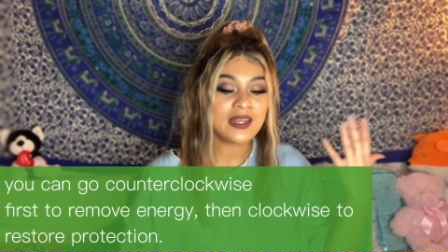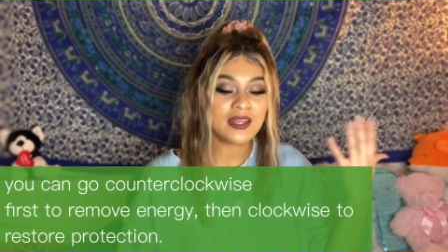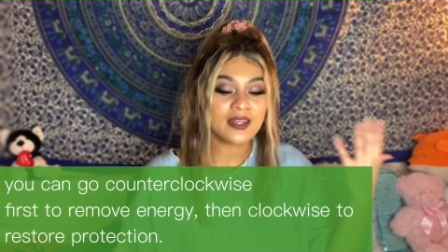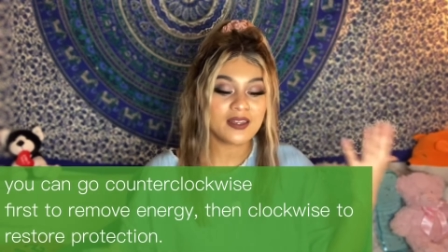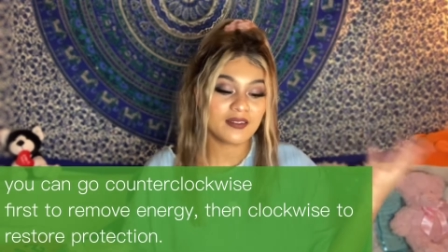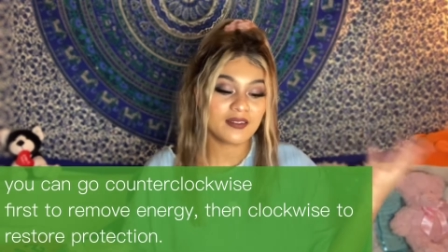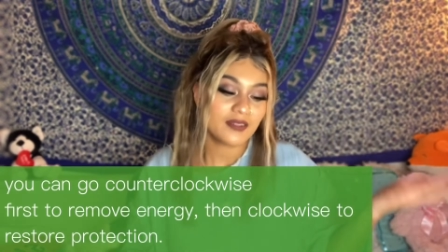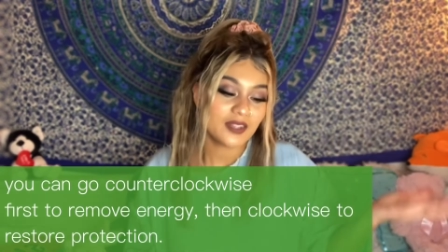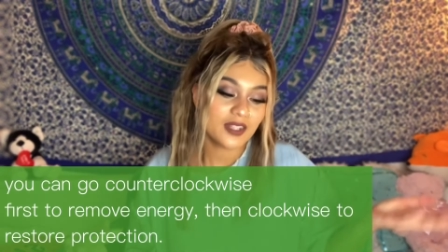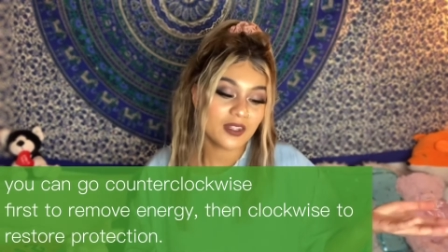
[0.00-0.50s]

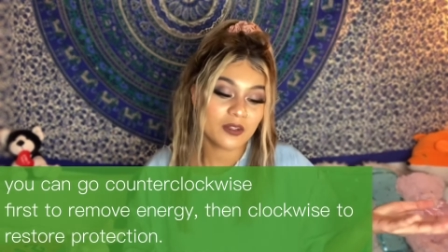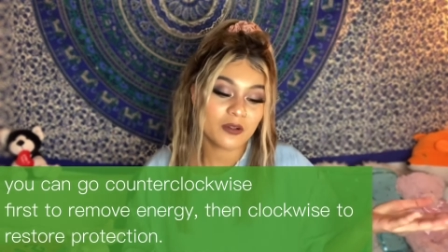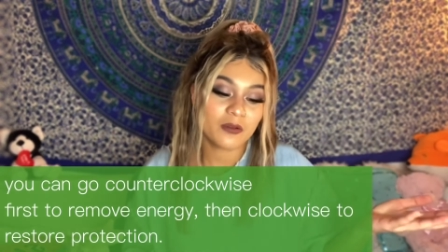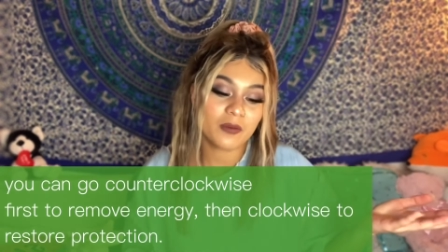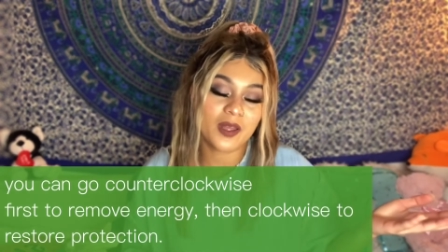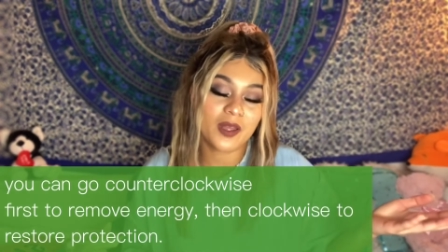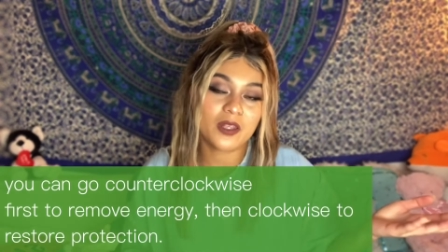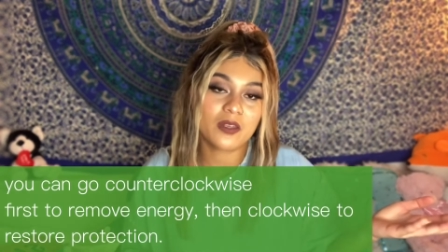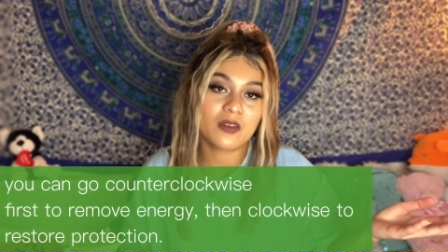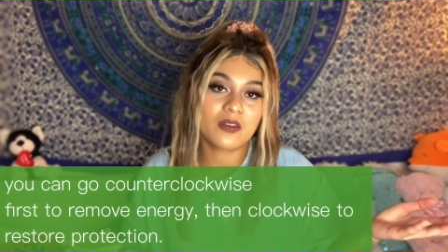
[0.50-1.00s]
either
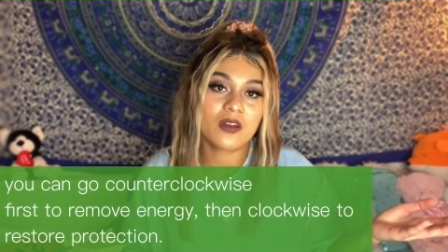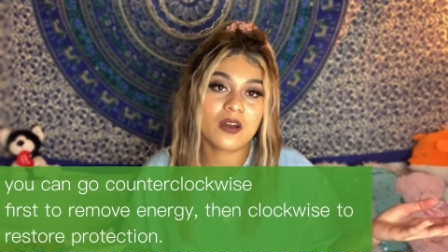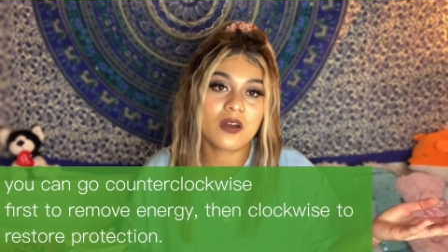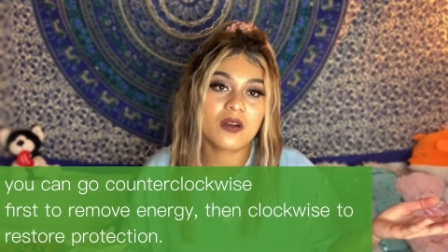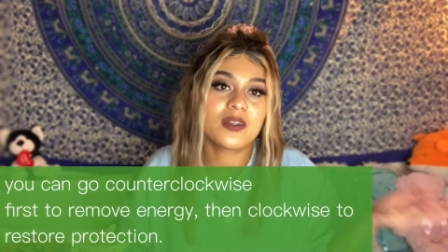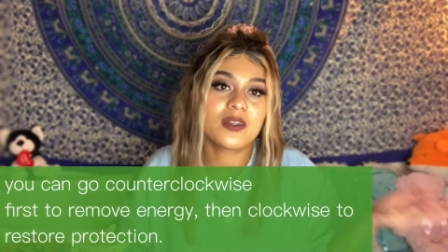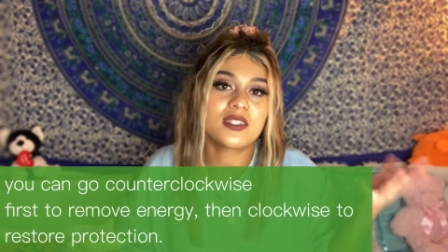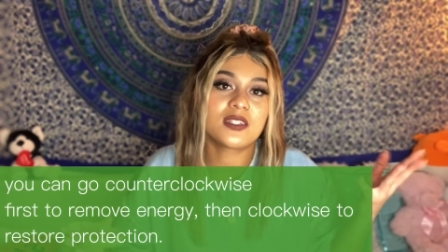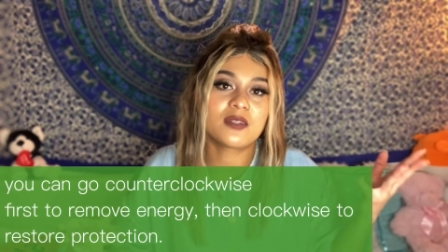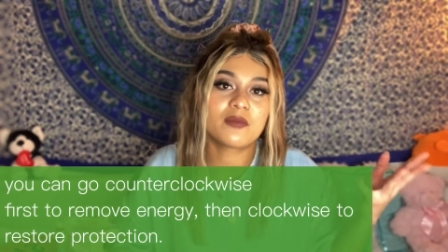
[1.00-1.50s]
way you go,
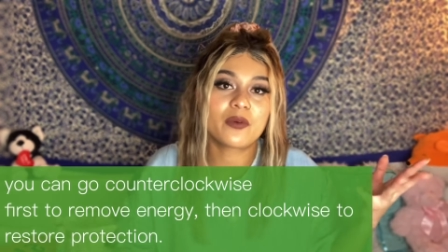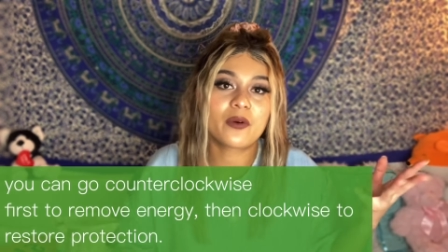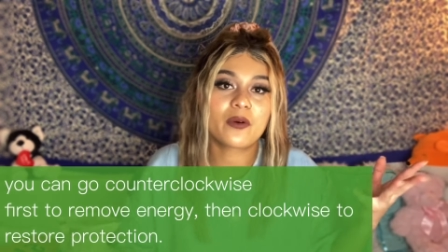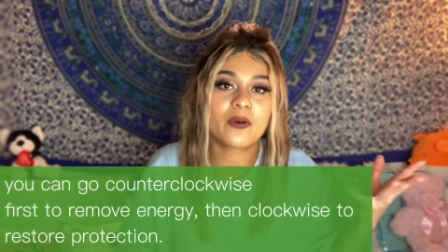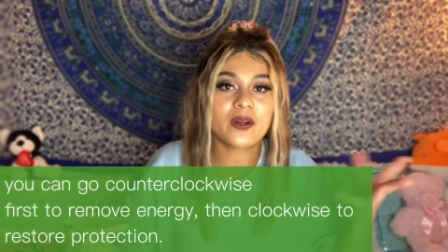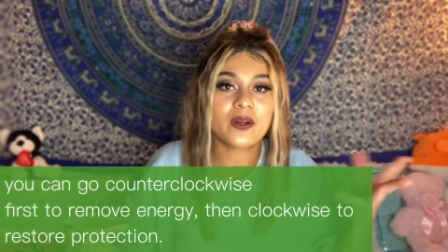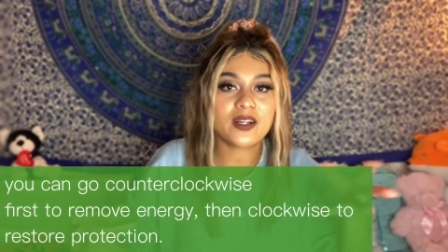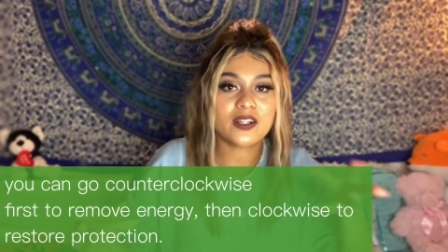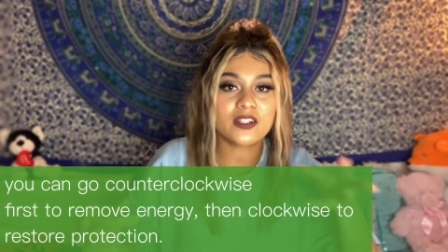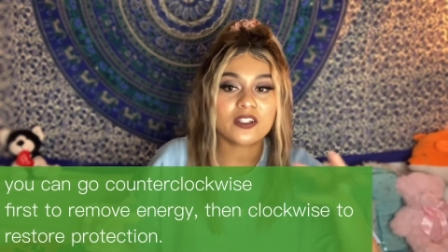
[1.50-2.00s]
it's
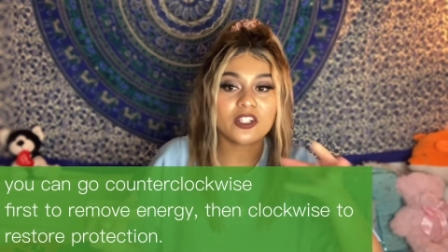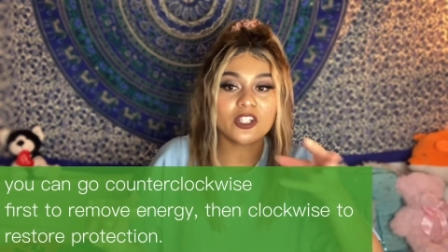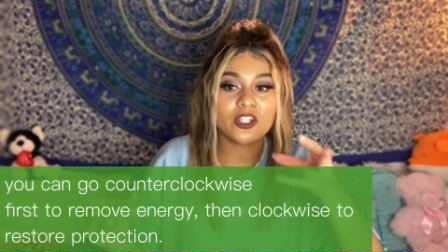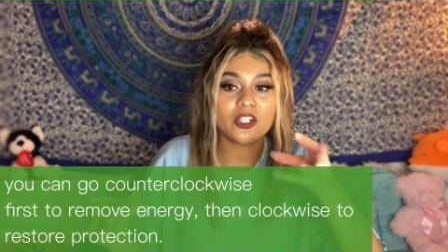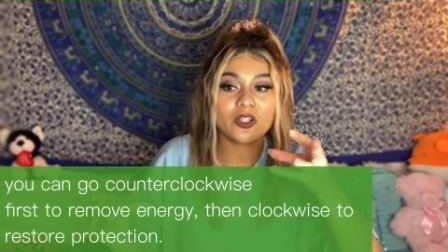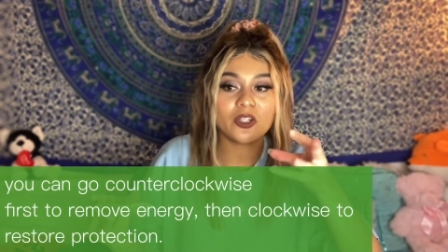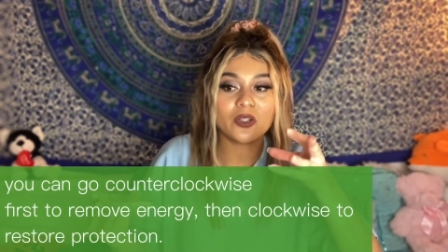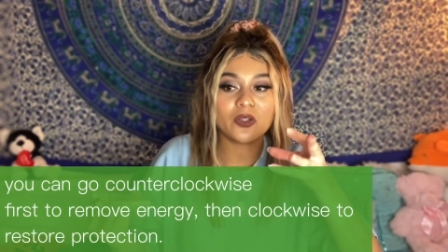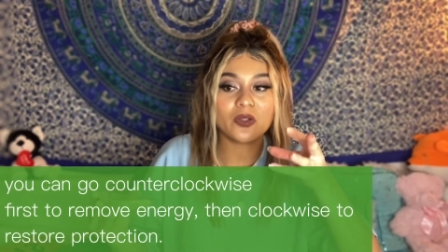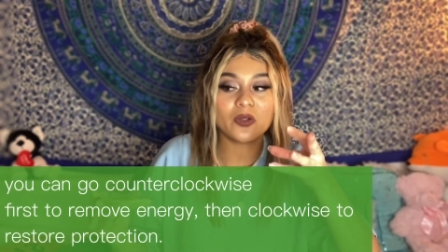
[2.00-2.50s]
important
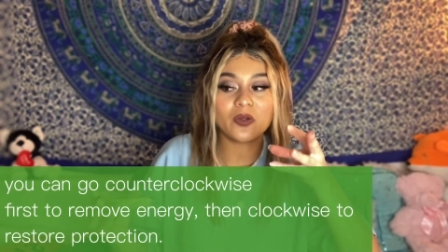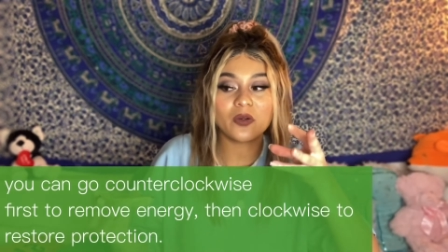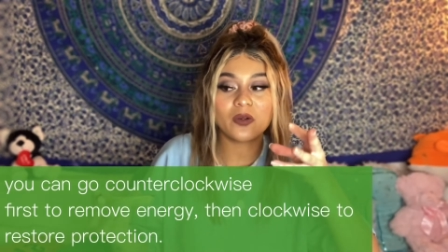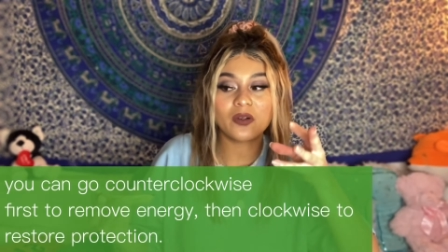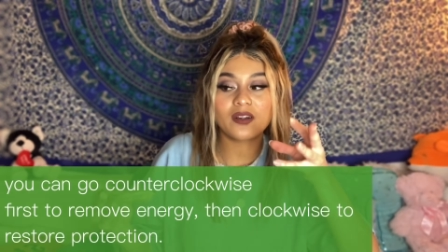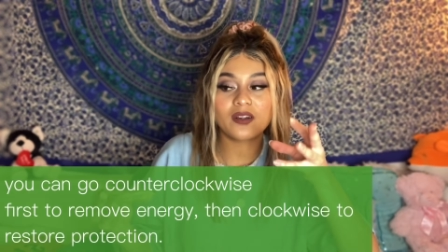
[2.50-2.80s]
to